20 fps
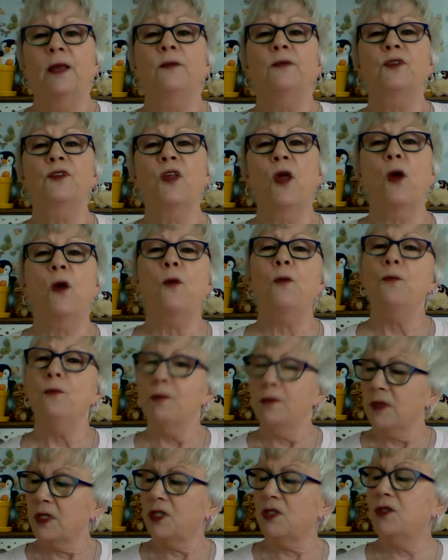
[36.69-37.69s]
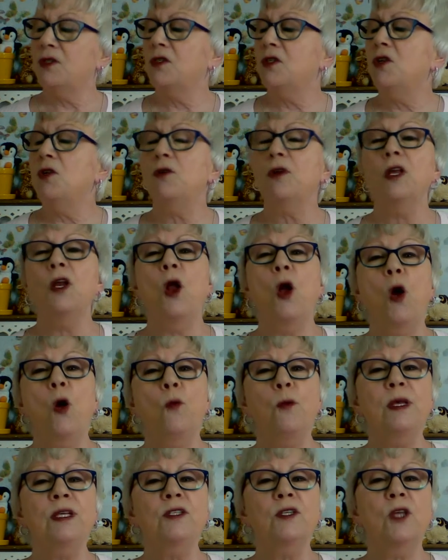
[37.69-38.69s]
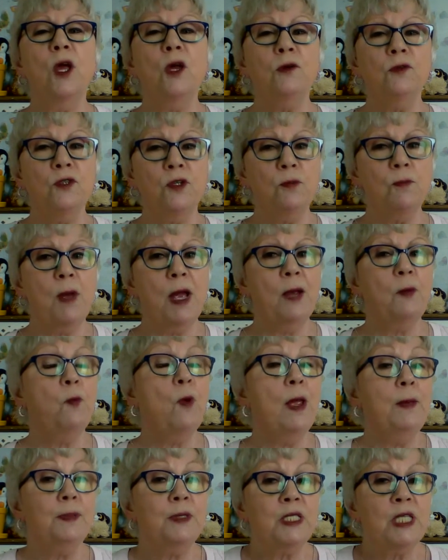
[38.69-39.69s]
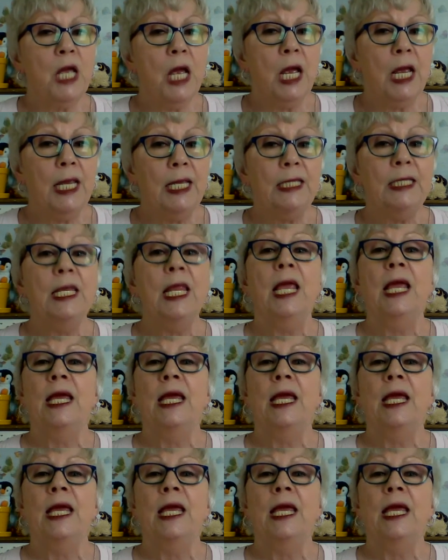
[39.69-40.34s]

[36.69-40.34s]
So you can always go to my website,